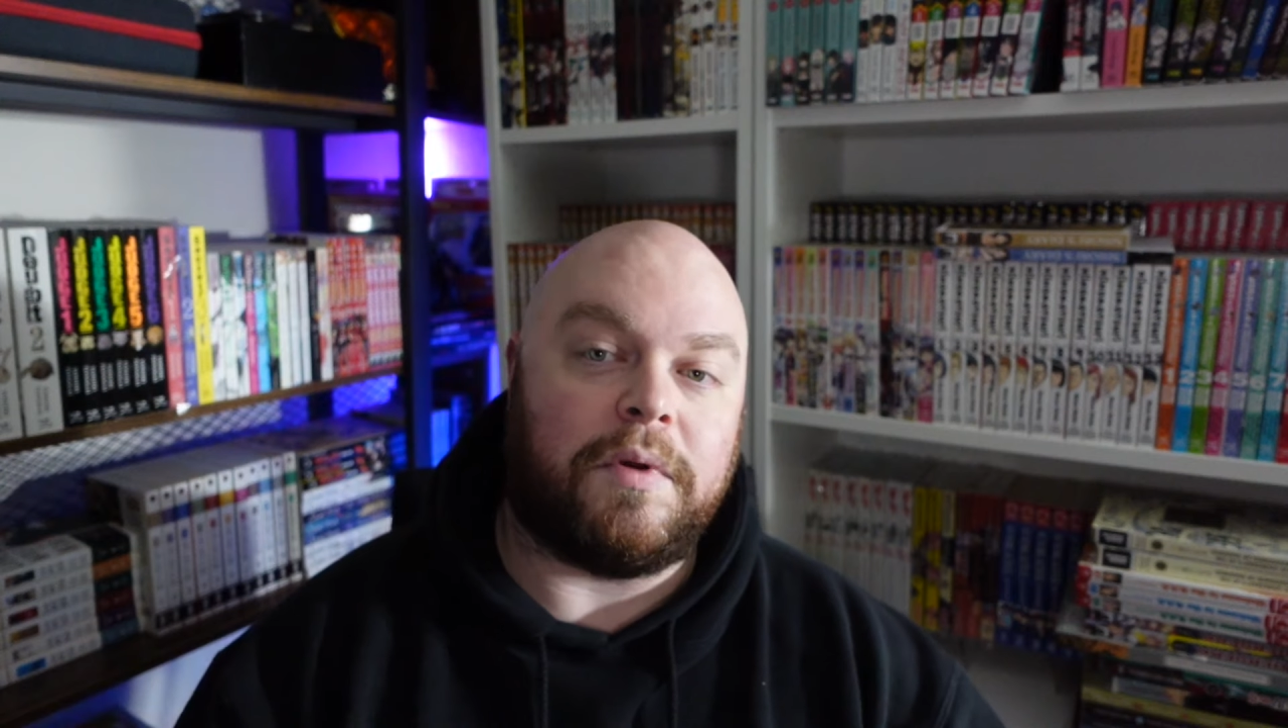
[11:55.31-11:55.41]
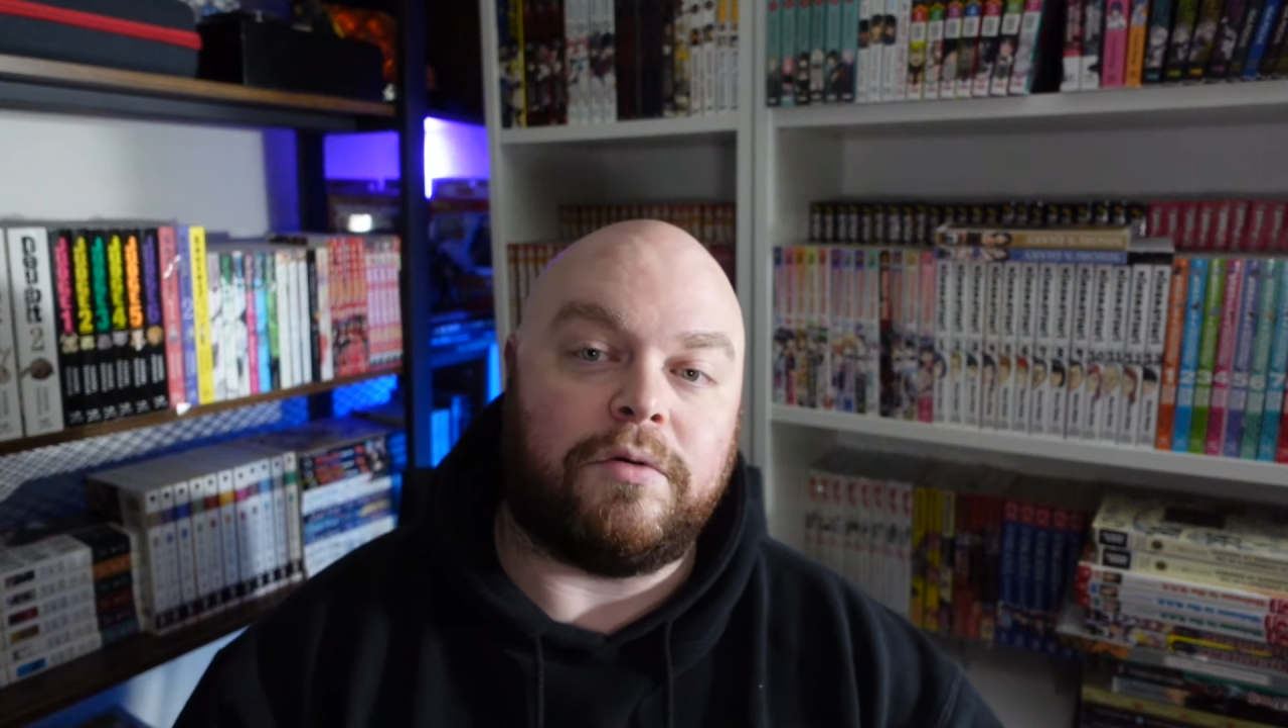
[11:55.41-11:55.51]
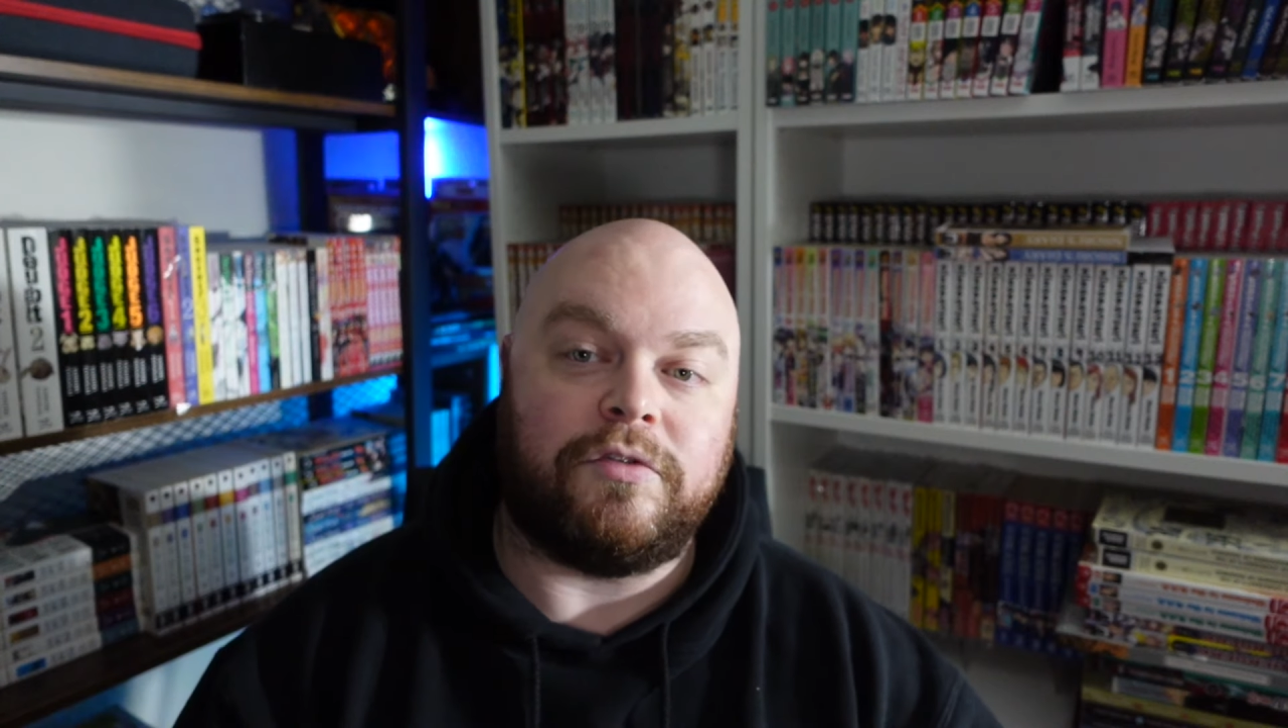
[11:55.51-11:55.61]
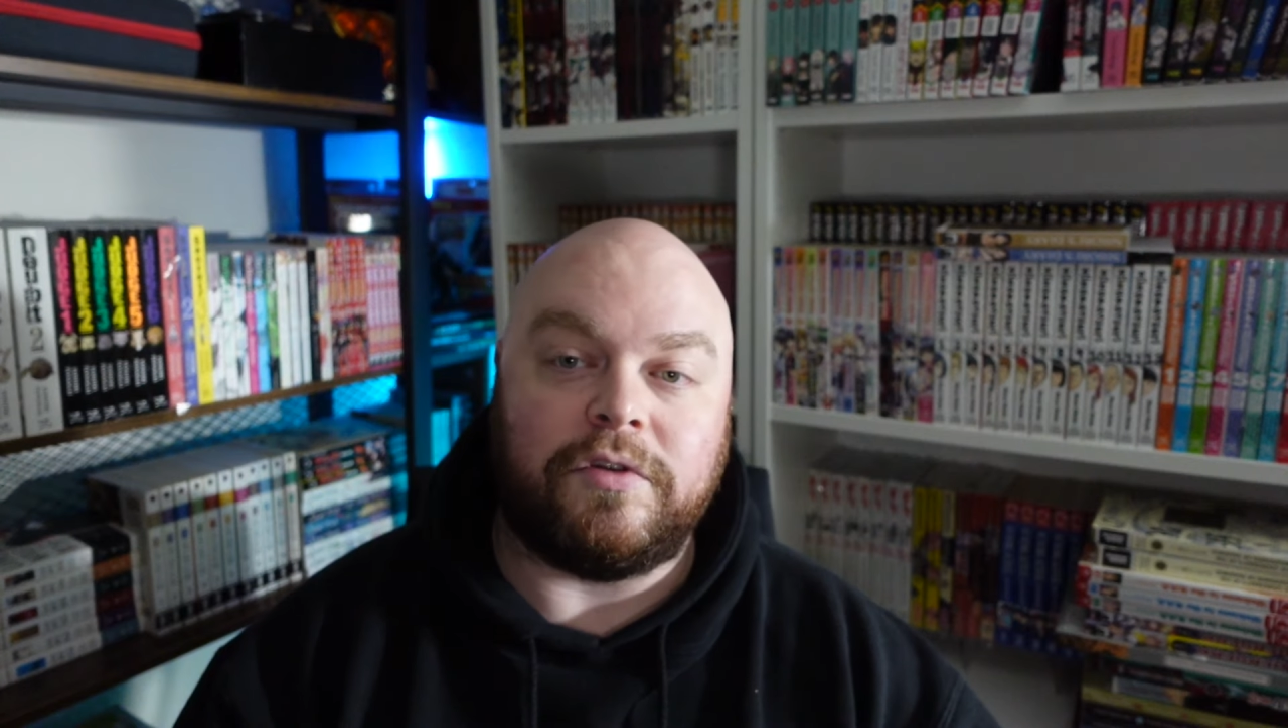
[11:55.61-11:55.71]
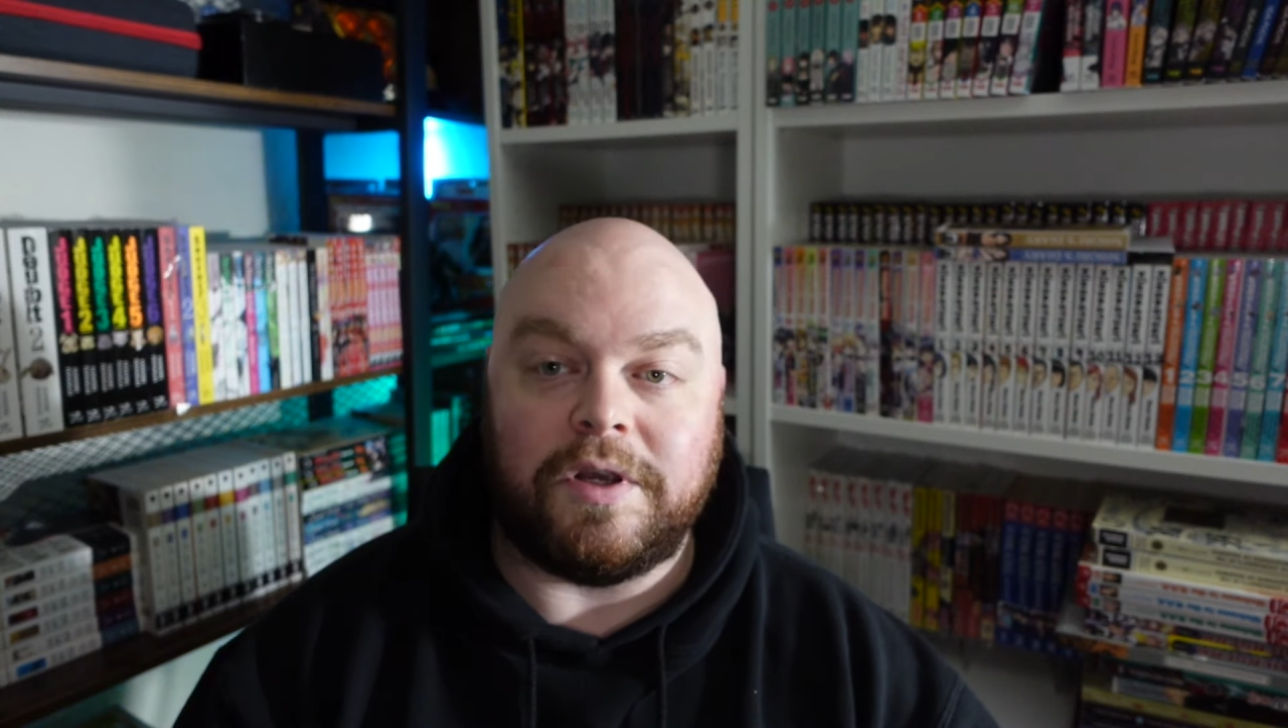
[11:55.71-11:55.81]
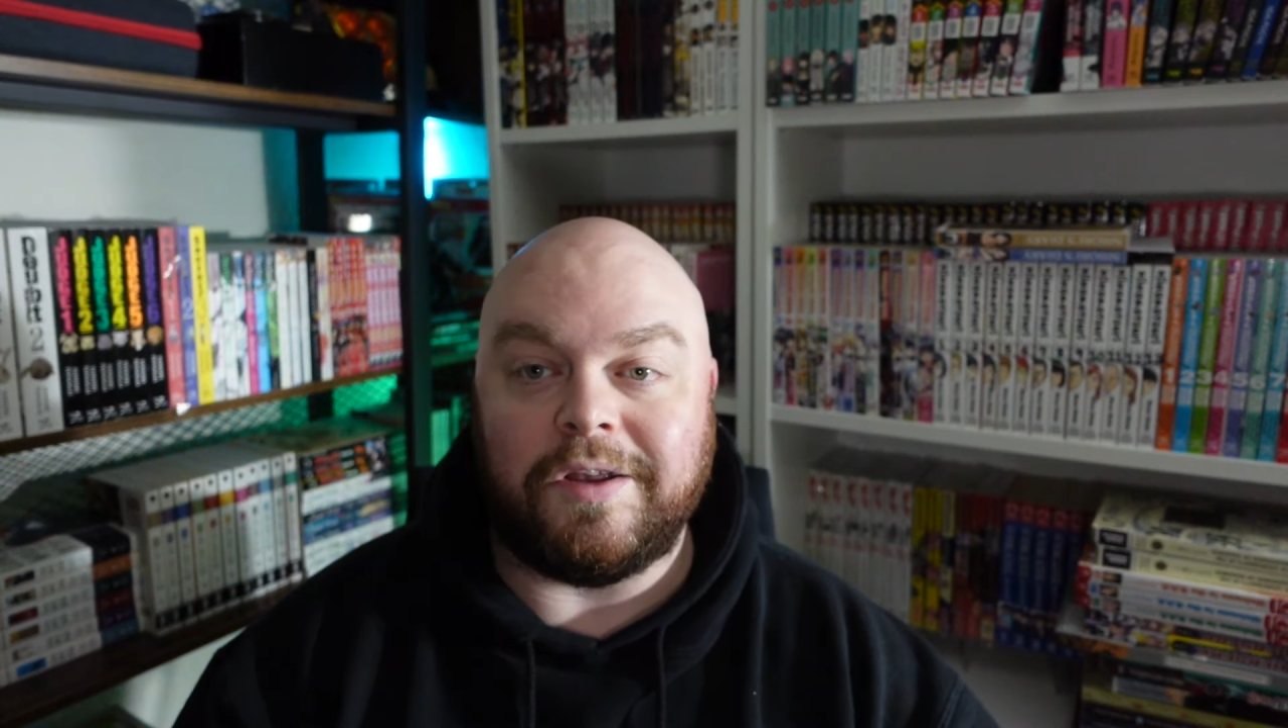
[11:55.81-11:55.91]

I will see you